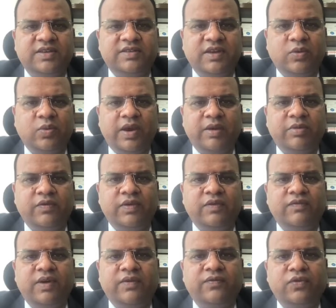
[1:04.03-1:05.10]
acquired between
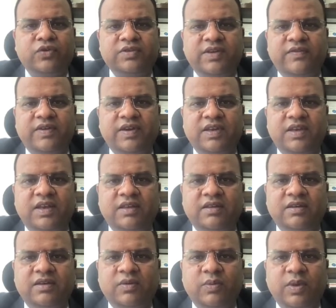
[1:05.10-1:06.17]
1/4/17 and
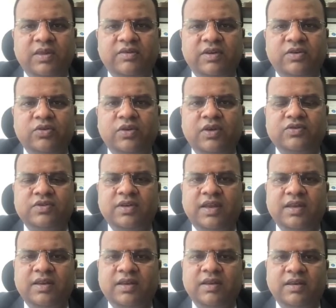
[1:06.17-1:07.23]

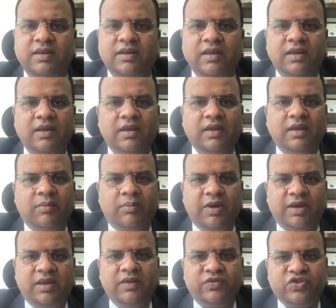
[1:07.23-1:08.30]
31/3/2019,
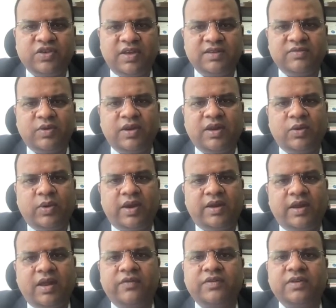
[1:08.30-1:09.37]
but if shares were acquired
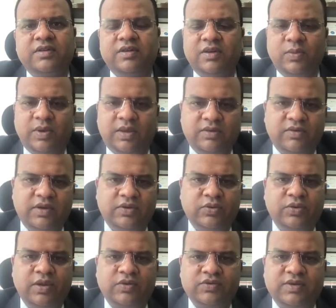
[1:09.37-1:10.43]
after
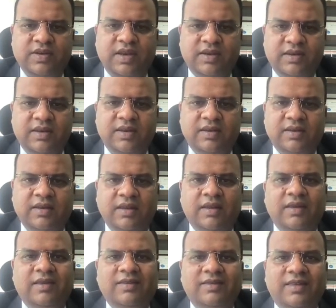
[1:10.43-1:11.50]
31/3/2019,
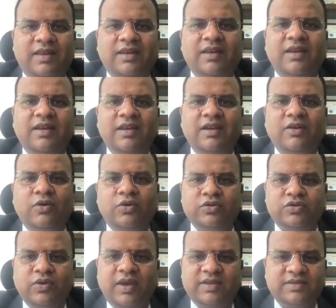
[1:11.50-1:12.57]
then India
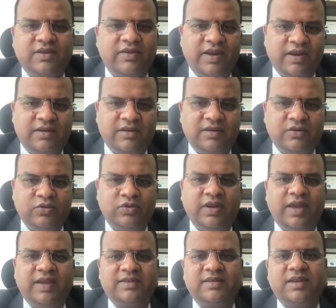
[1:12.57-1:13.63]
also has a right to
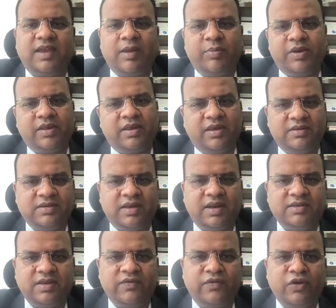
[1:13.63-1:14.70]
tax the capital gains
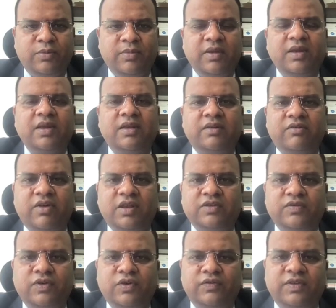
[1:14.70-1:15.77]
arising from
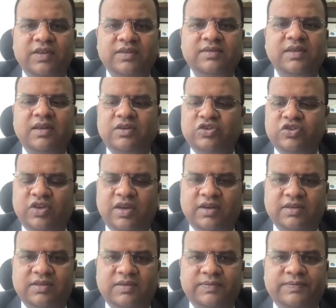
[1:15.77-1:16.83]
transfer of these shares.